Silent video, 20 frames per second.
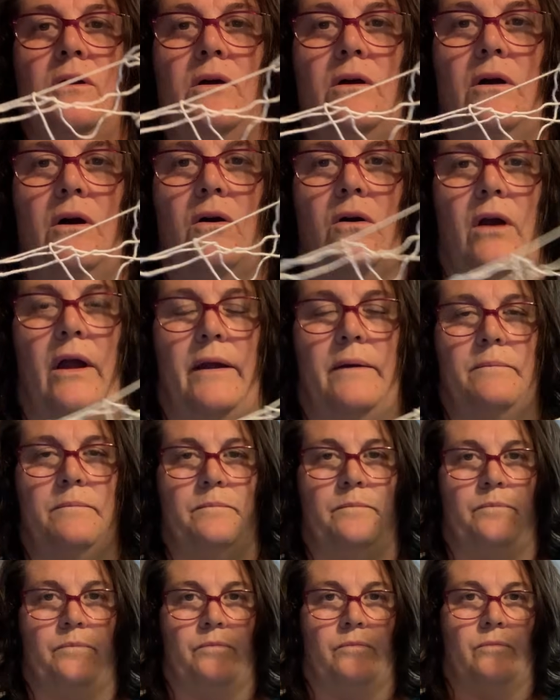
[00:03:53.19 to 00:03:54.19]
Okay.
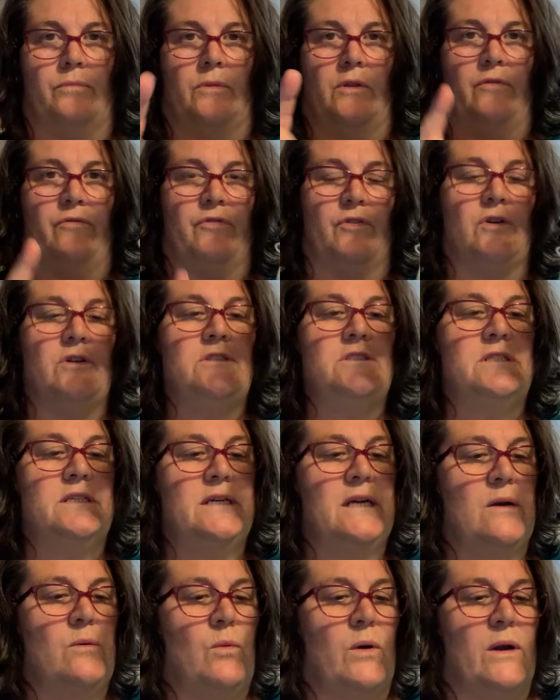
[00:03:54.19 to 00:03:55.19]
The first thing
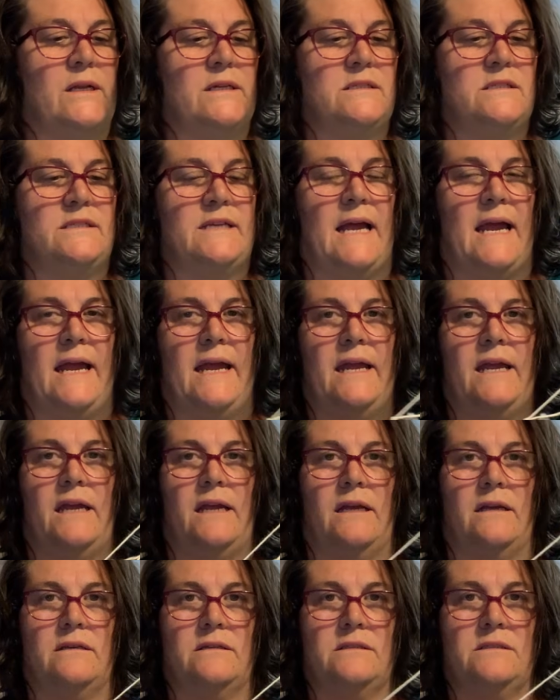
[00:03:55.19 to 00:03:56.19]
I want to say
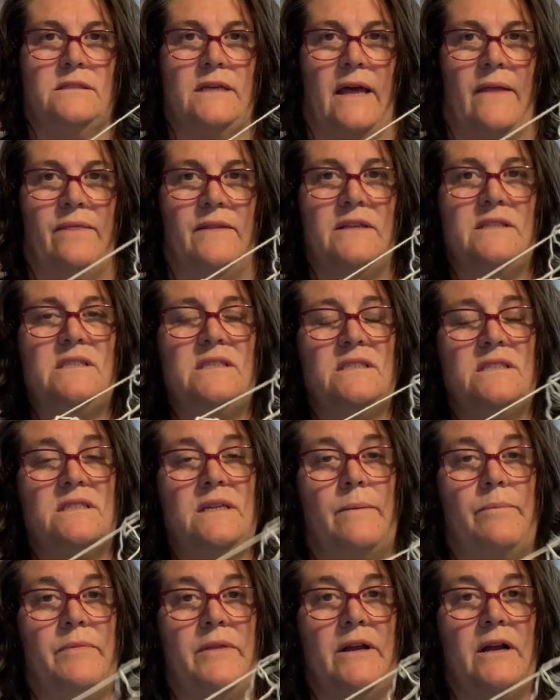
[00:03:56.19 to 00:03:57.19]
is, and this is
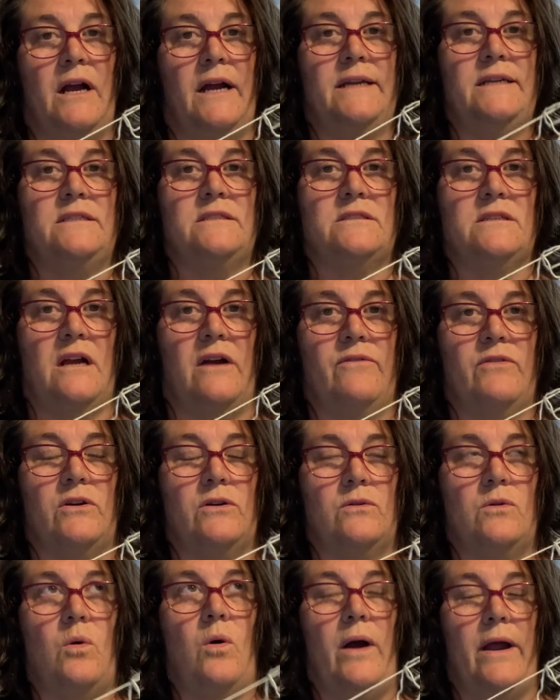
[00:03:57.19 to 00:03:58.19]
something I
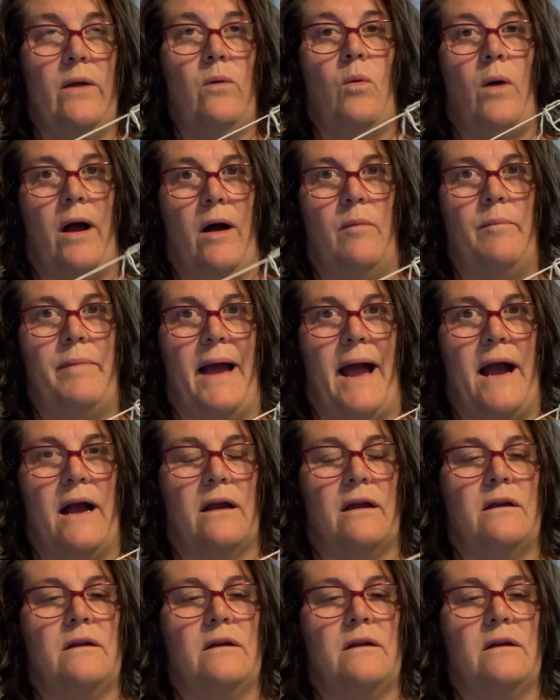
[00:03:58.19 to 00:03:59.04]
discovered quite a while back.